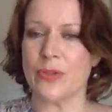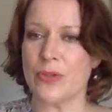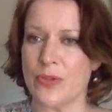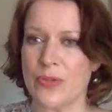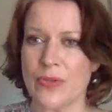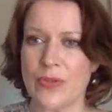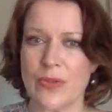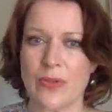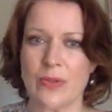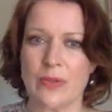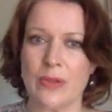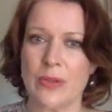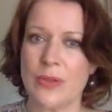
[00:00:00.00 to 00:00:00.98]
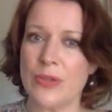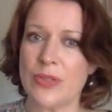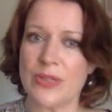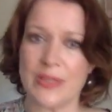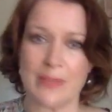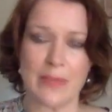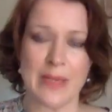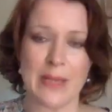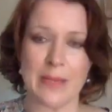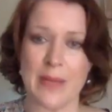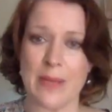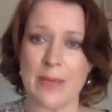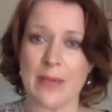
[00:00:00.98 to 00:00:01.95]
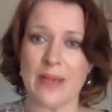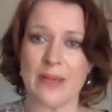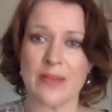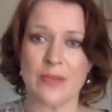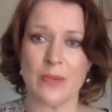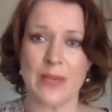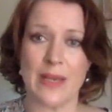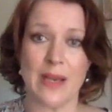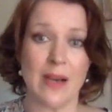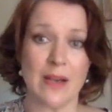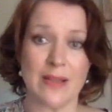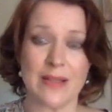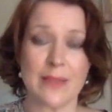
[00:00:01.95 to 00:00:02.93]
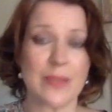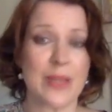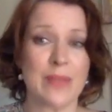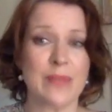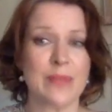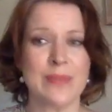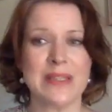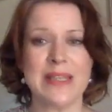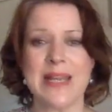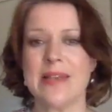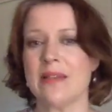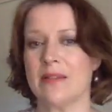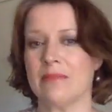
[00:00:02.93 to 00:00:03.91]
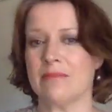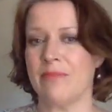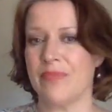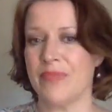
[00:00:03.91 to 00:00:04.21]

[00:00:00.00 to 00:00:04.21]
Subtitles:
truth could simply be because we are sometimes mistaken.